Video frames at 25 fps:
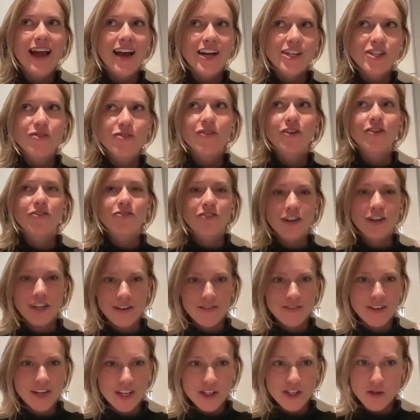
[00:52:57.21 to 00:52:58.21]
ask for
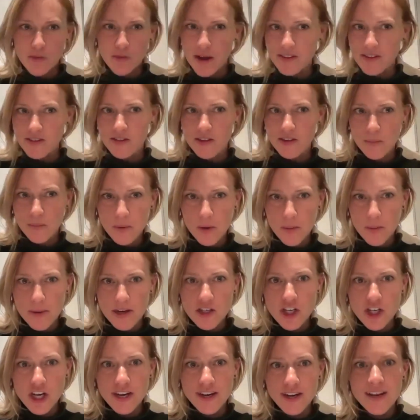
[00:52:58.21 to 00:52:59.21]
forgiveness rather than
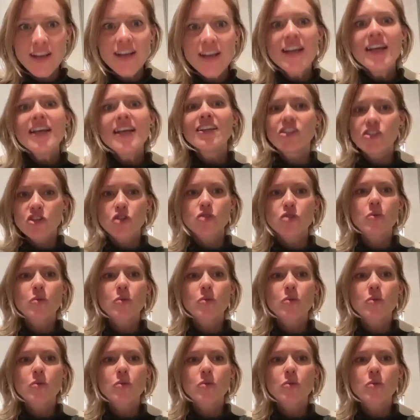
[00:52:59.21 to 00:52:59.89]
permission. This